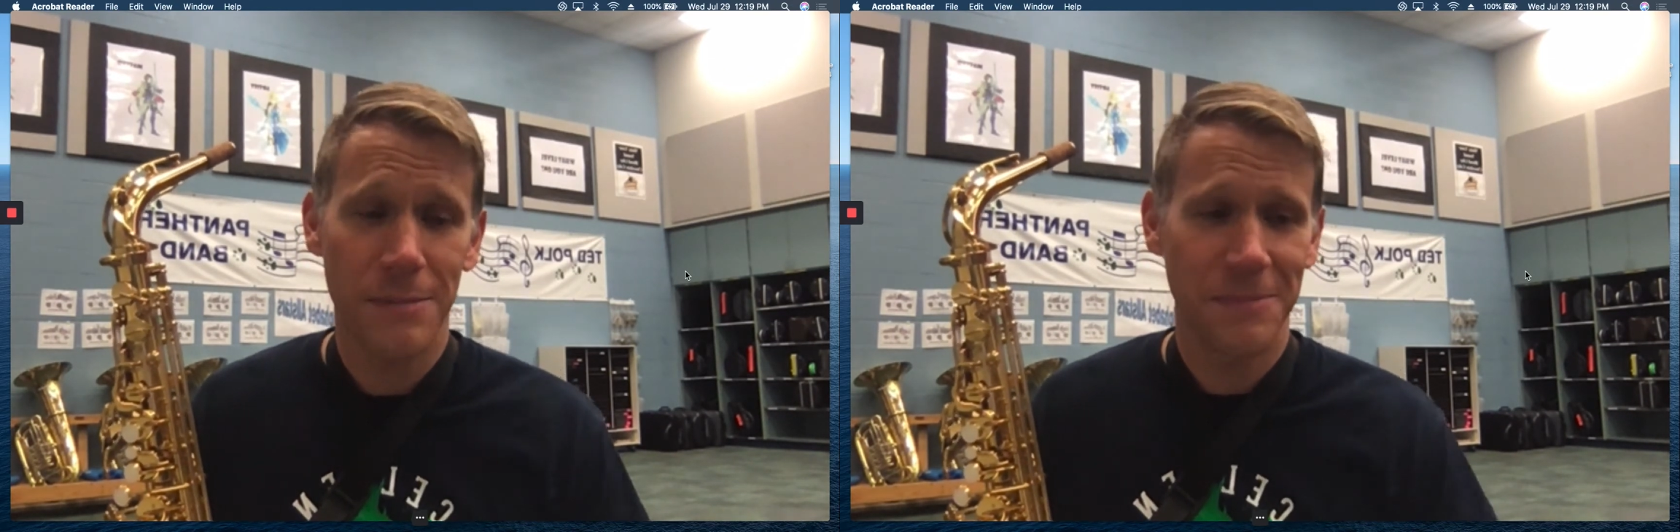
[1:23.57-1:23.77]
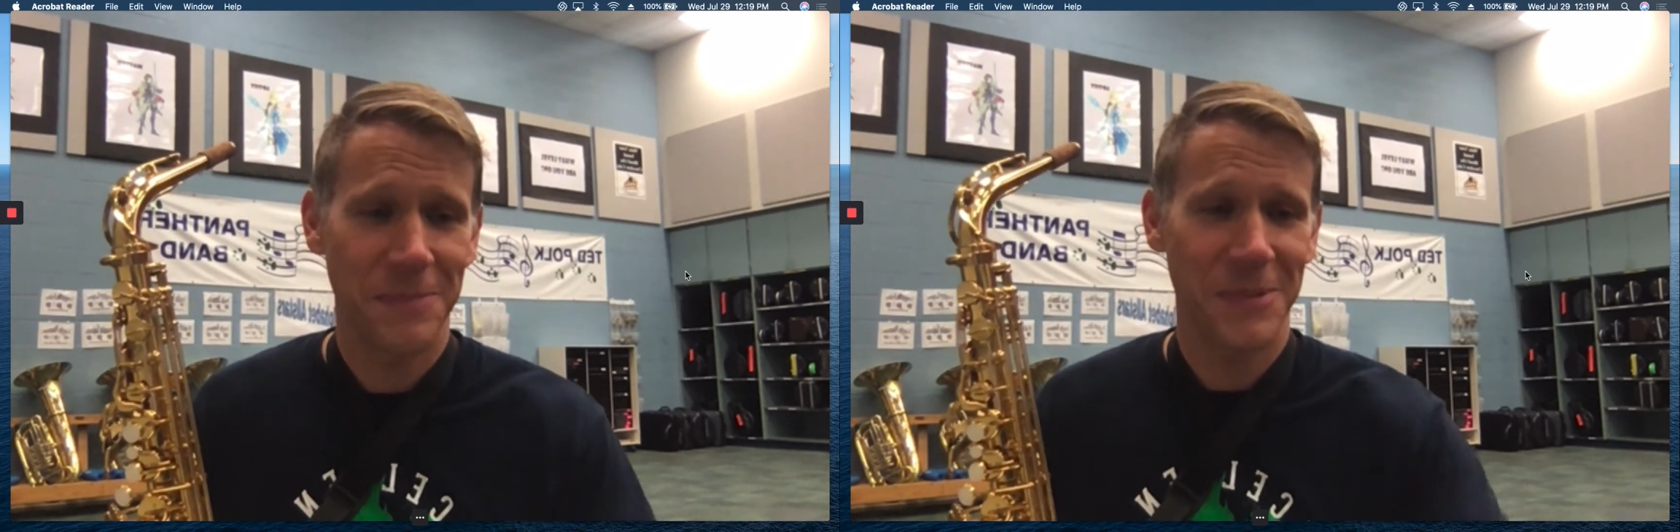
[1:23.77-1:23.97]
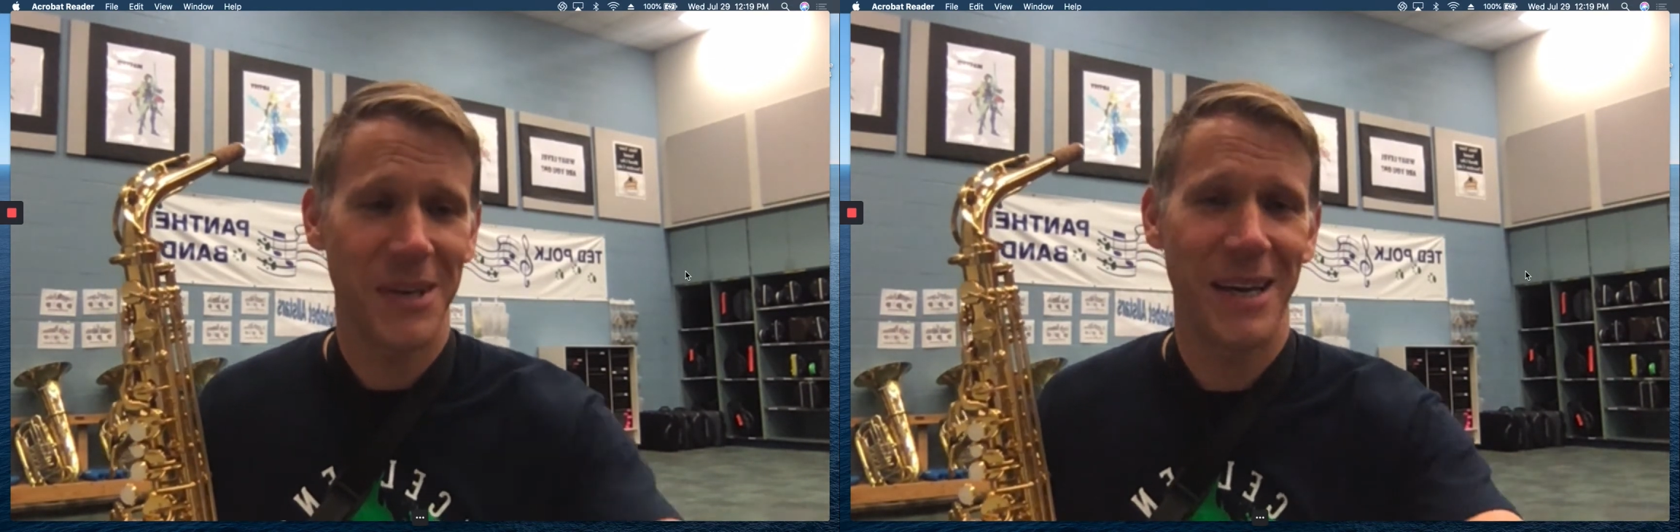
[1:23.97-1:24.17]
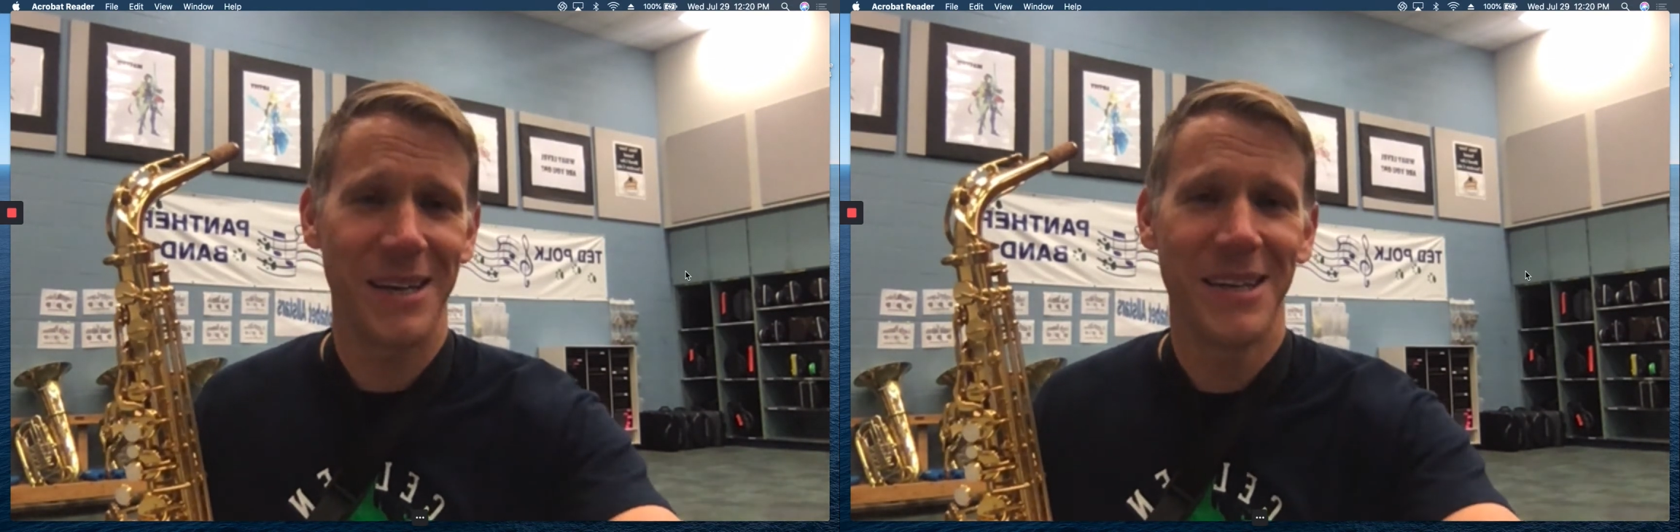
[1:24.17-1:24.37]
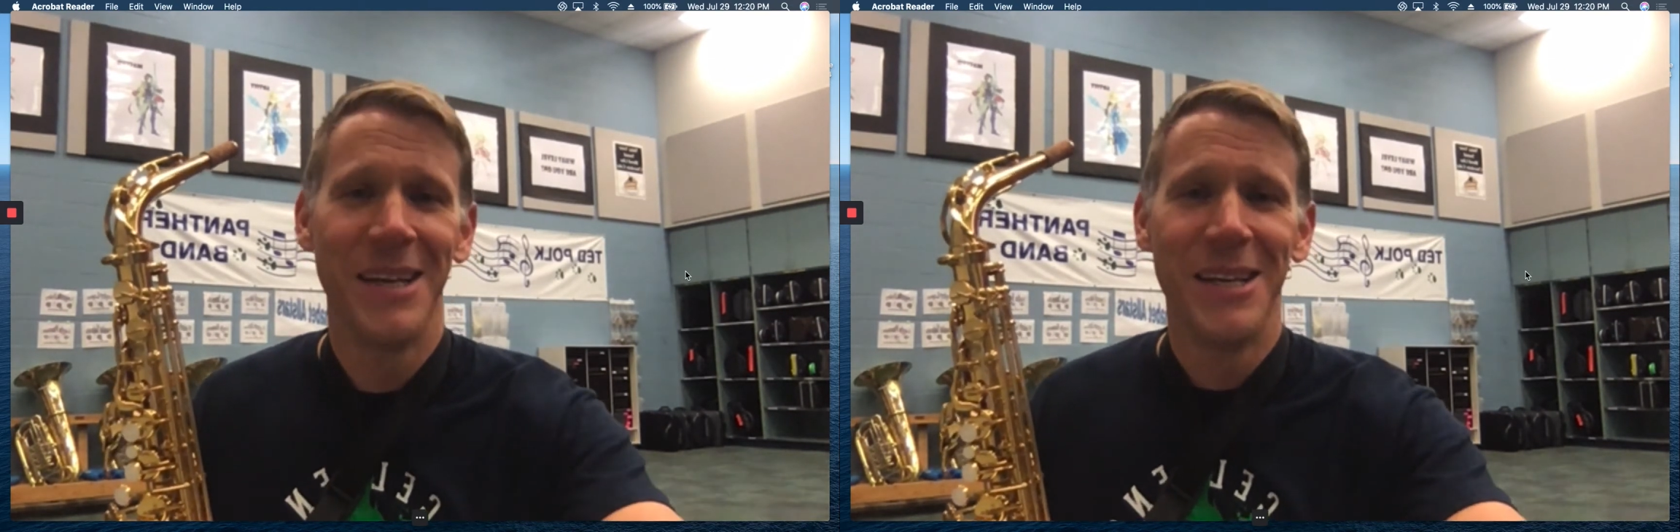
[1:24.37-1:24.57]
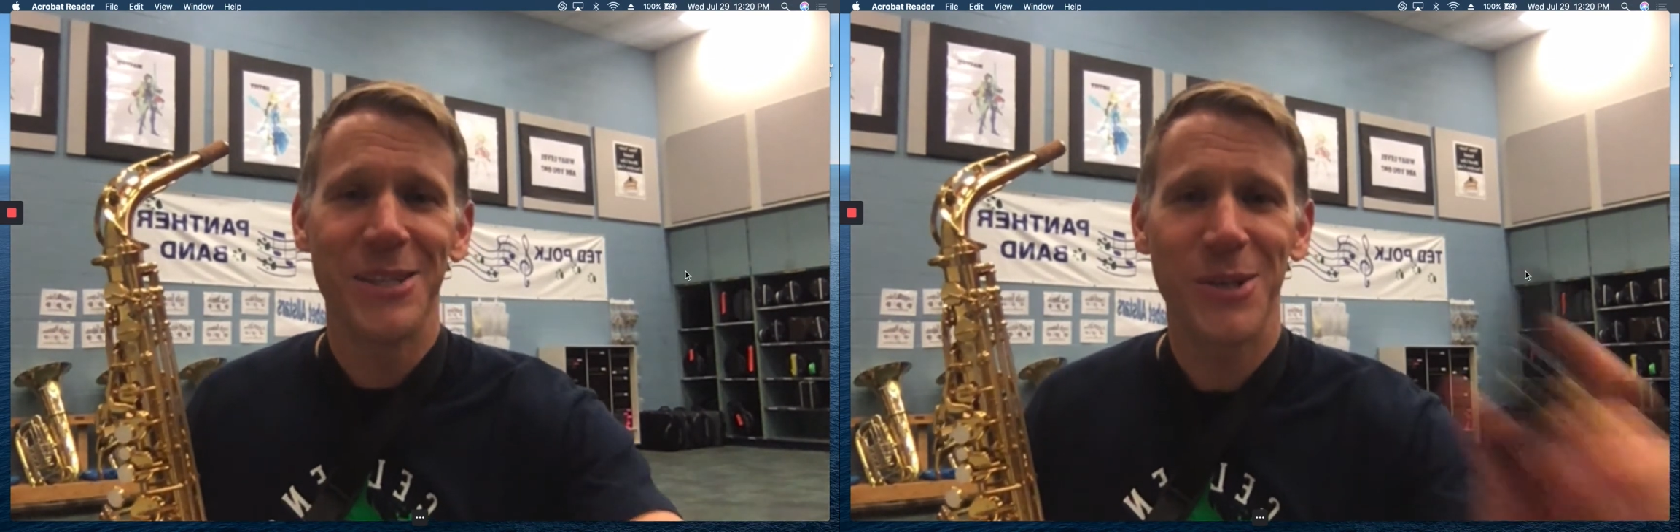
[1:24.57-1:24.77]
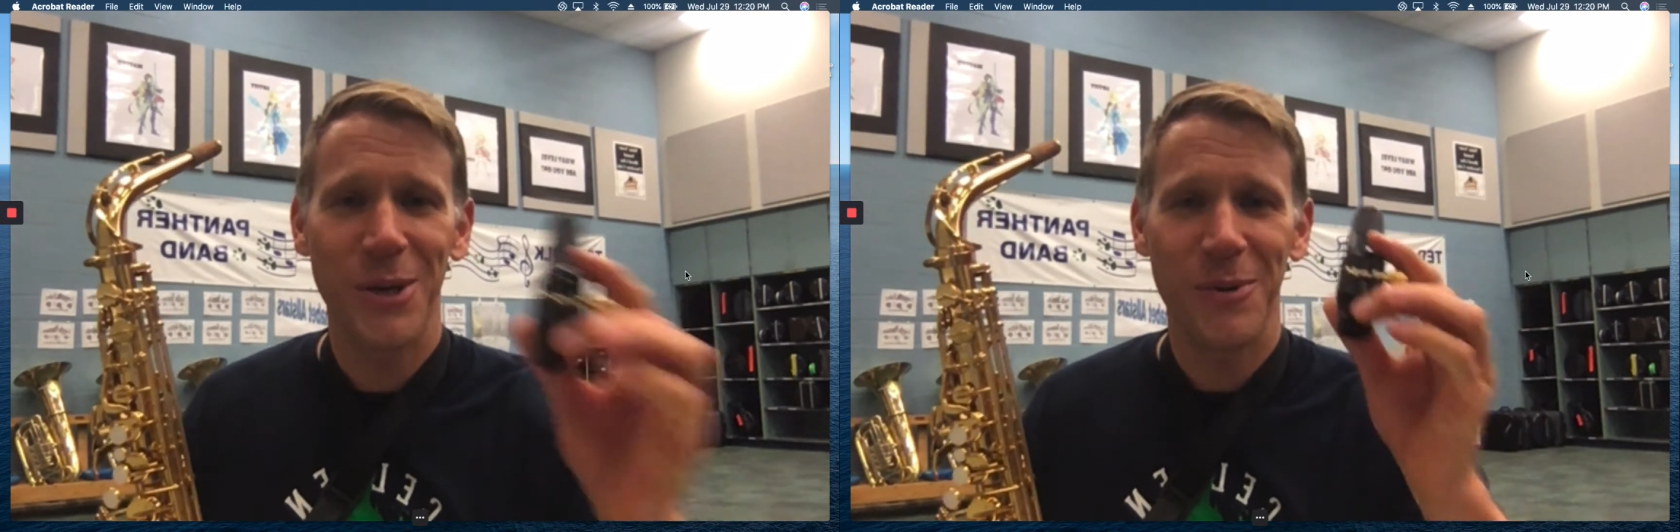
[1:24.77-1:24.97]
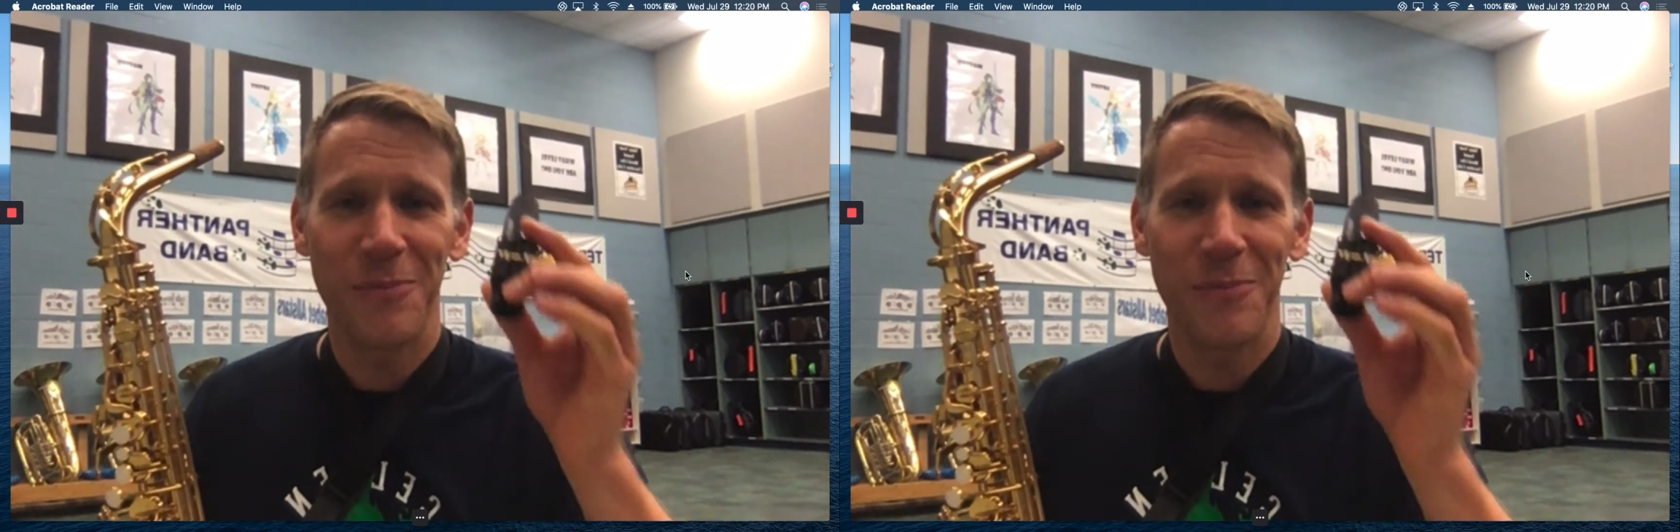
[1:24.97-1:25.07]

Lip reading: Okay, so